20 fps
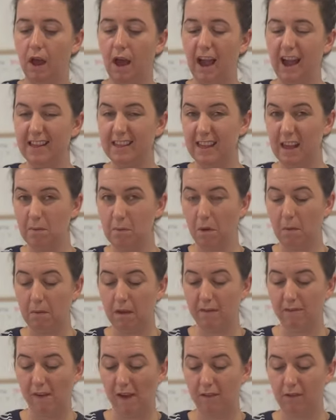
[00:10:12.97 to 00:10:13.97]
I'd say
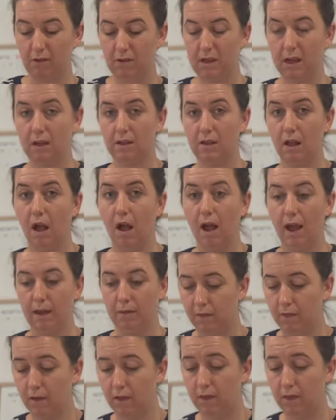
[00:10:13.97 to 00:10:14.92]
probably five or six times.